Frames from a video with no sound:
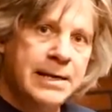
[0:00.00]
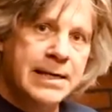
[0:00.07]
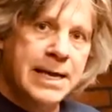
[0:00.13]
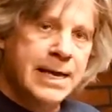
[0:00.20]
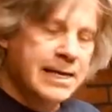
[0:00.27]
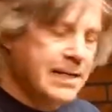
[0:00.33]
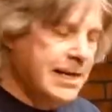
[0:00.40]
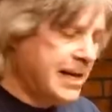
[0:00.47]
Da,
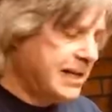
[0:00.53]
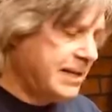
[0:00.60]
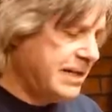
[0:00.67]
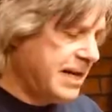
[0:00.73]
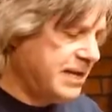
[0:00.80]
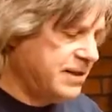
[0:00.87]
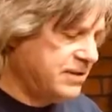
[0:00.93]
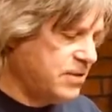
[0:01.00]
da, da, and
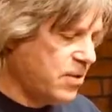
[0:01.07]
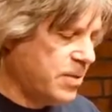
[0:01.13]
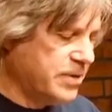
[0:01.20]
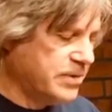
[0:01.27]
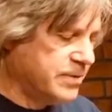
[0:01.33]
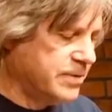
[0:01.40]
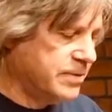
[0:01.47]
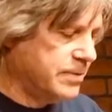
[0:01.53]
then it's
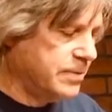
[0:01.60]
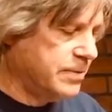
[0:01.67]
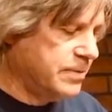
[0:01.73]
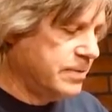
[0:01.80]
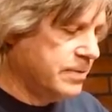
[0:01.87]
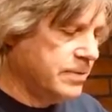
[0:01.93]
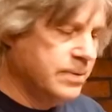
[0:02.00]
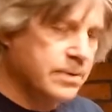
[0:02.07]
almost,
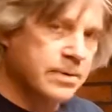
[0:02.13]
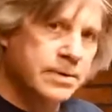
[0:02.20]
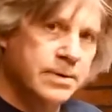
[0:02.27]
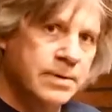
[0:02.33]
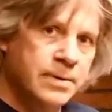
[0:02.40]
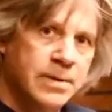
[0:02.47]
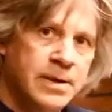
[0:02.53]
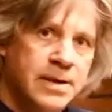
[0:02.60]

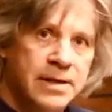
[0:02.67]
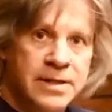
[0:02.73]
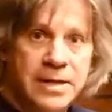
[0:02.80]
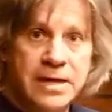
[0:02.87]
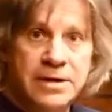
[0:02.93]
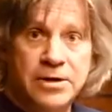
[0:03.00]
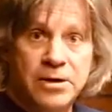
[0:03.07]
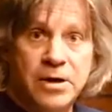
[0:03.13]

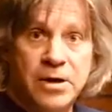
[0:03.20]
then you're,